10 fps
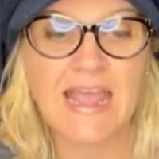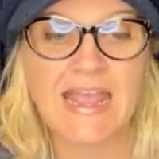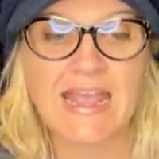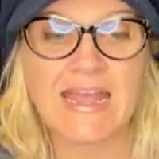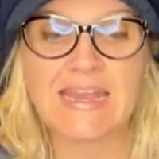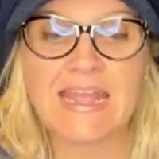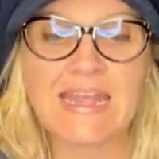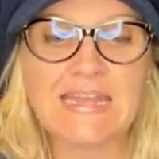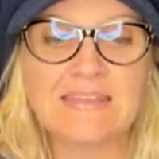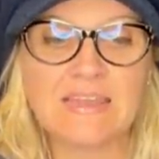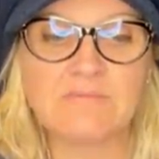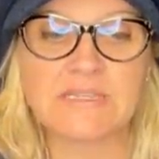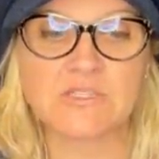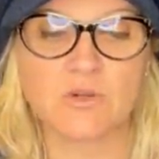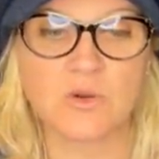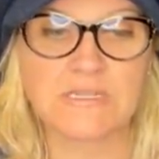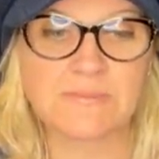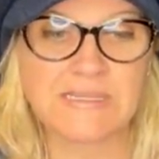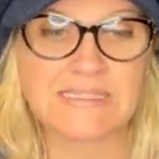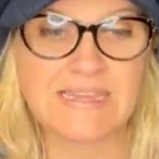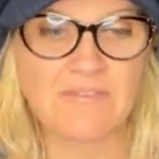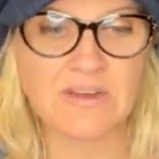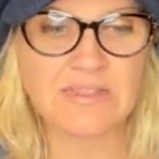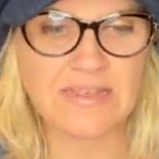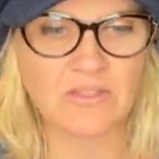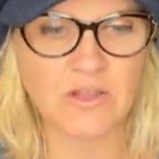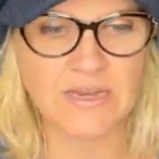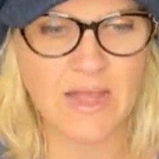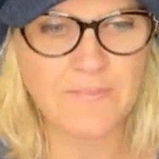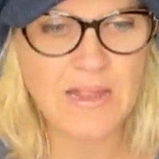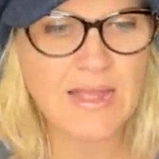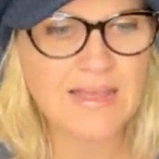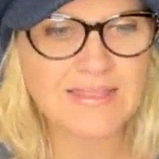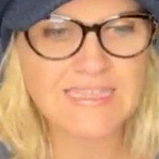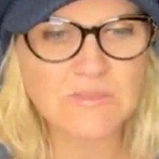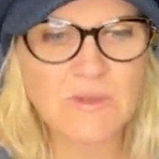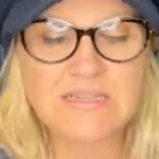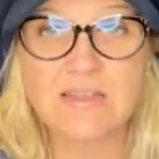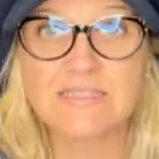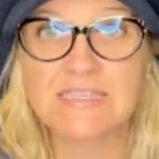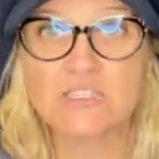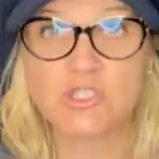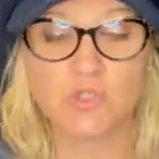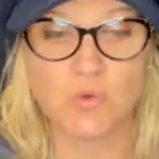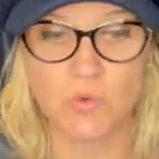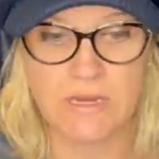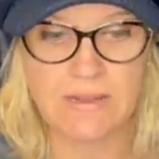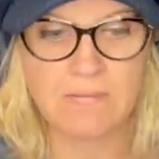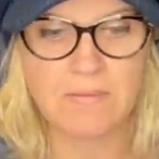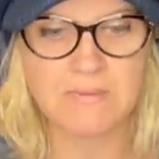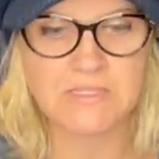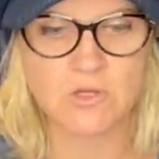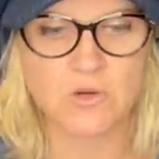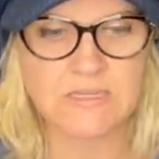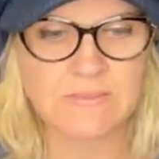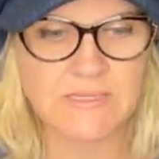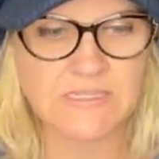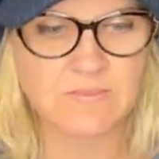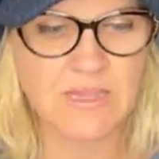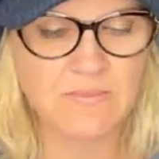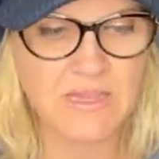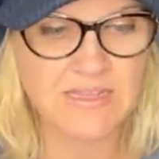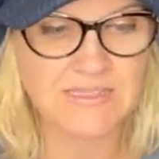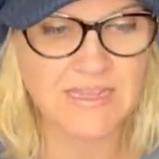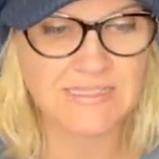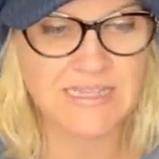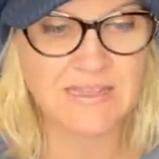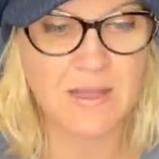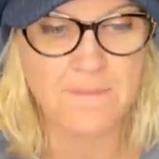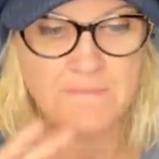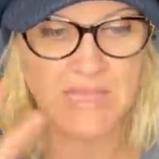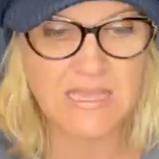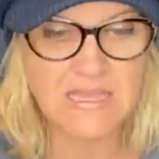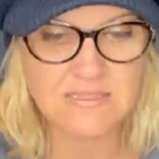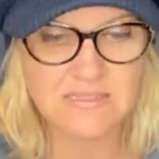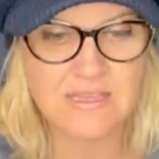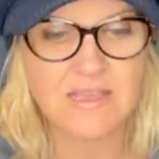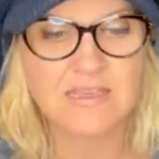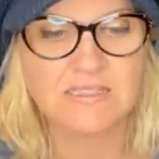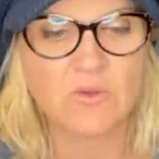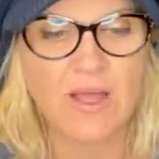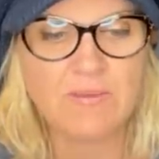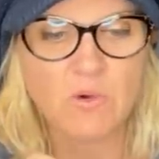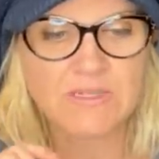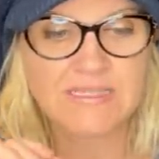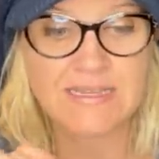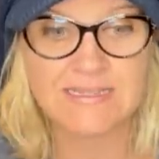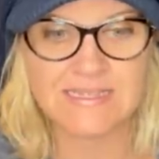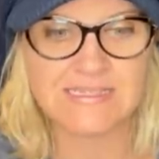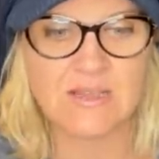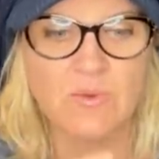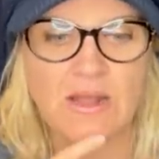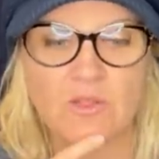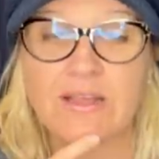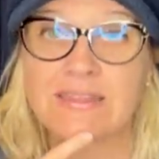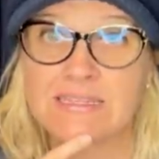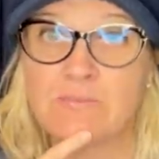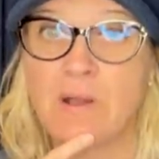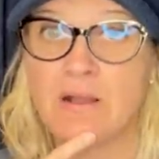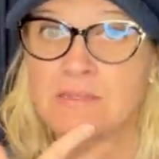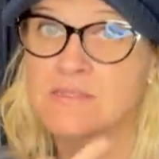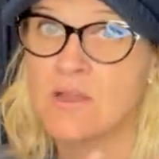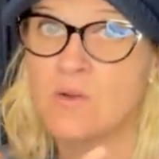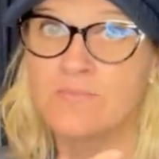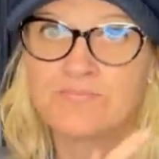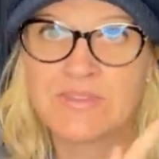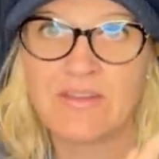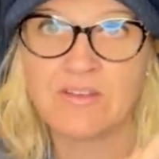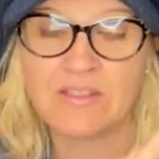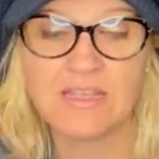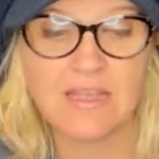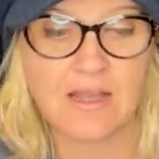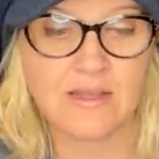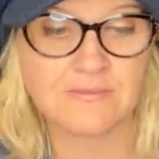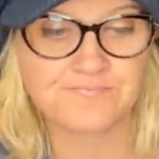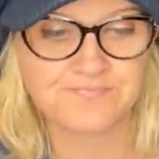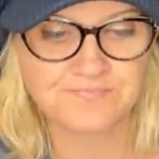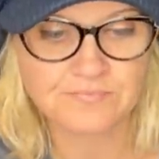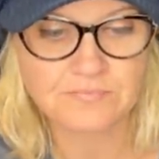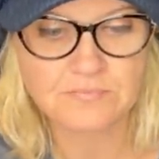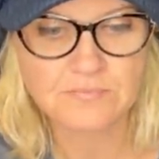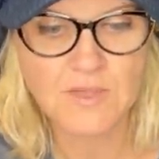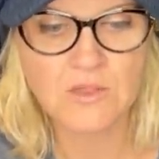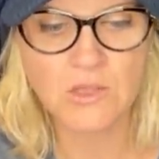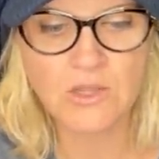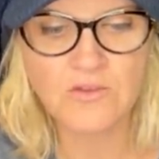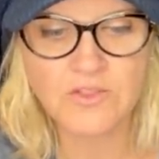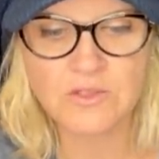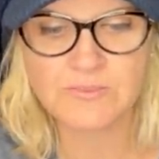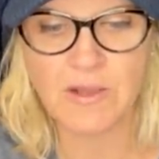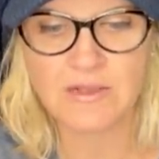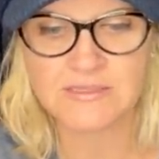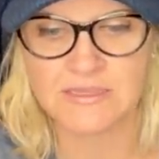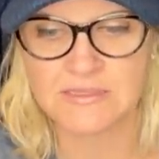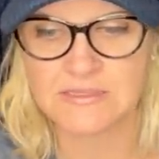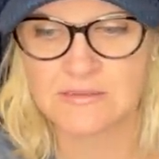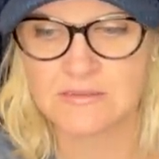And anything Mister Christmas, definitely look it up. This one doesn't scream Mister Christmas to me because I see Mickey's. So I more see Disney when I look at this box. So definitely uh, look over those boxes.